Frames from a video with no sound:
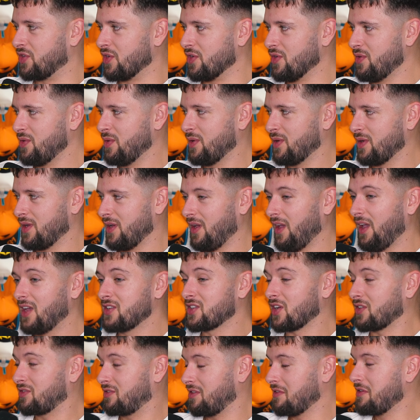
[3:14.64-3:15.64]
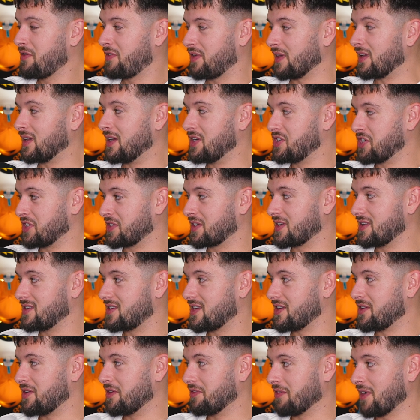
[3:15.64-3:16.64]
do is I do think you should
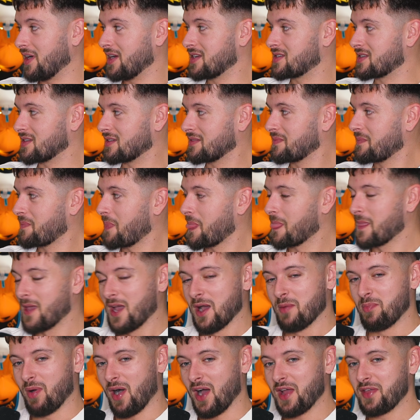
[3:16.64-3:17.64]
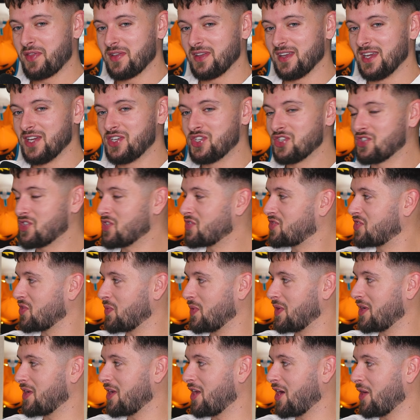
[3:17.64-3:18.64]
continue racing. But I think you should just do a
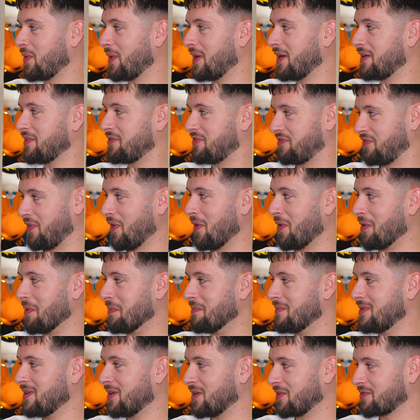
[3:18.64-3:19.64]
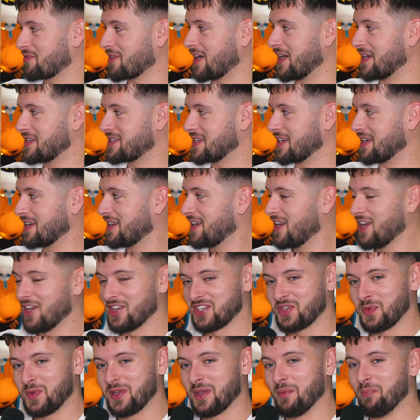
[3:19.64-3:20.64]
lower form of racing
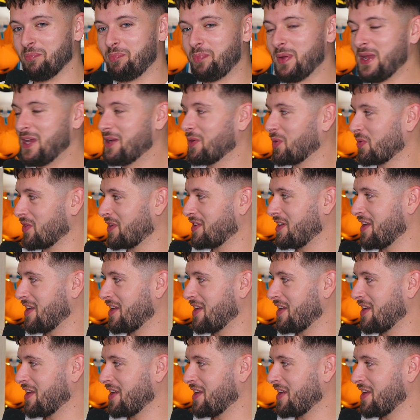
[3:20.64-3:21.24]
so we can beat all the